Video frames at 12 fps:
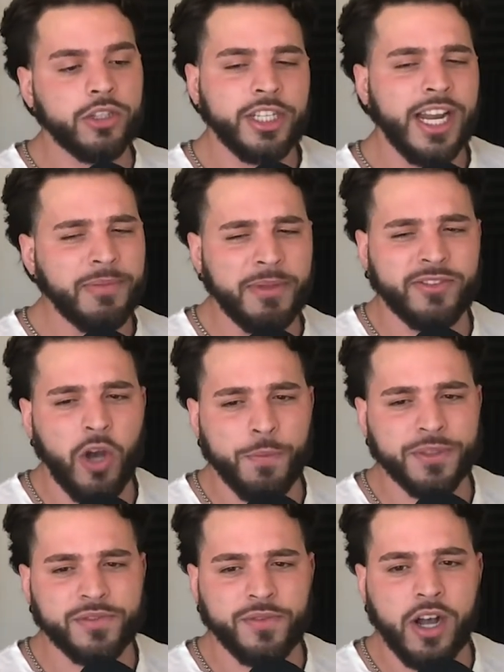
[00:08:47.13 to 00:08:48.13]
She'd have to be
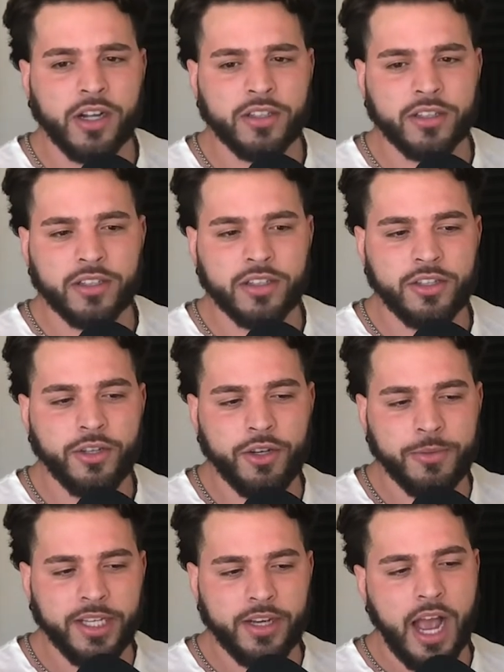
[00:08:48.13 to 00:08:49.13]
dope as fuck. You know what
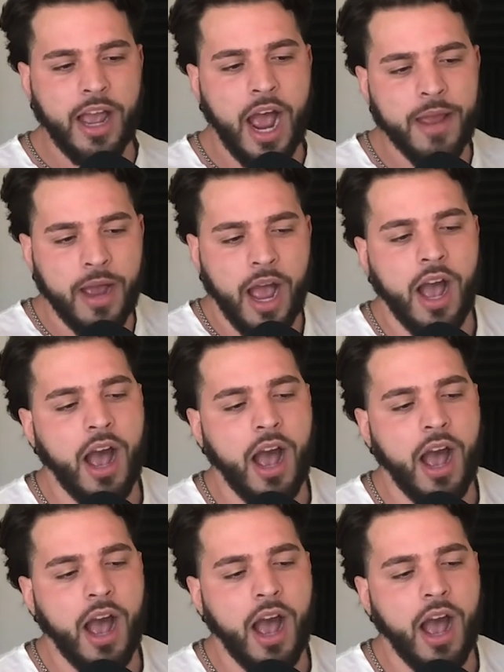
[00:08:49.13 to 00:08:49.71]
I mean?